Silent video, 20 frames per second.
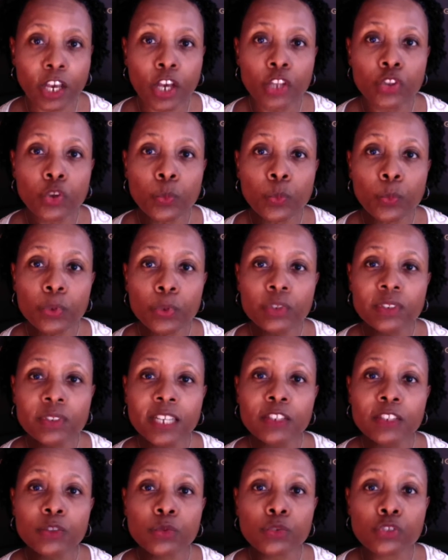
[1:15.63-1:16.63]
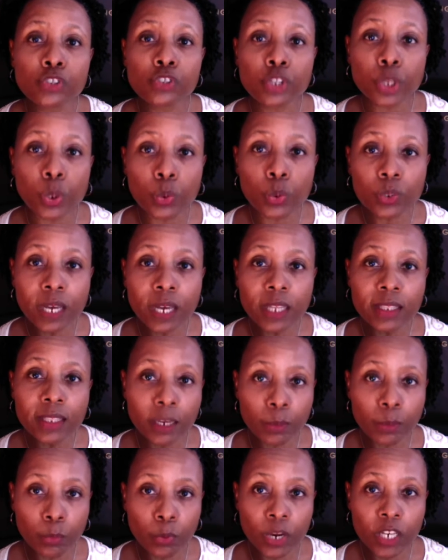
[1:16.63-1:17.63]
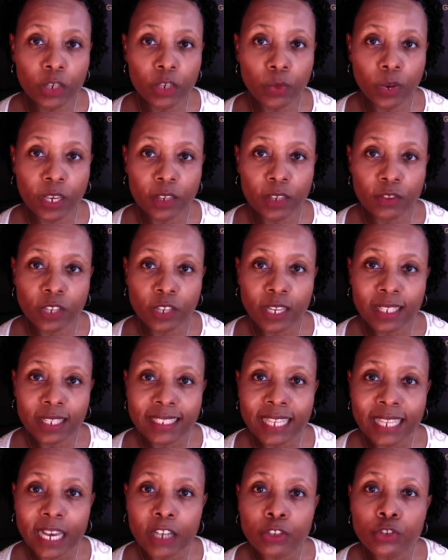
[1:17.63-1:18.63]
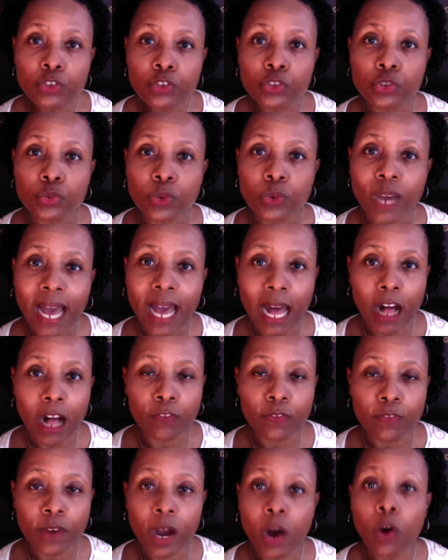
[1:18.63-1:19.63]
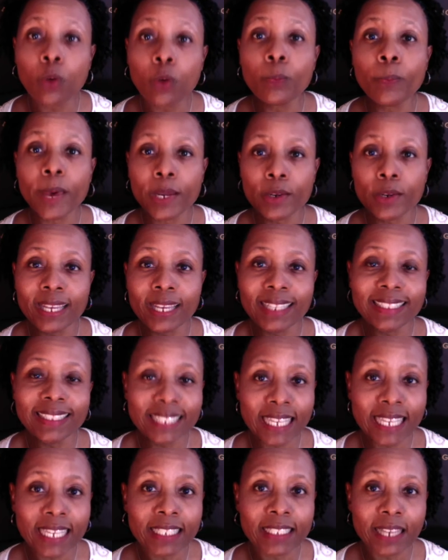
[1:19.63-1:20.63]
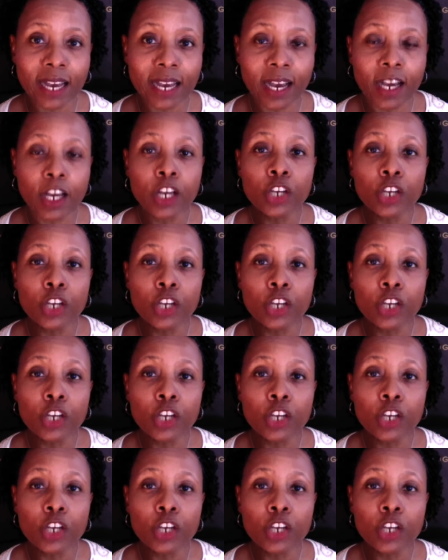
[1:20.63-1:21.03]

the person has to slow down their brain waves down to alpha or better yet theta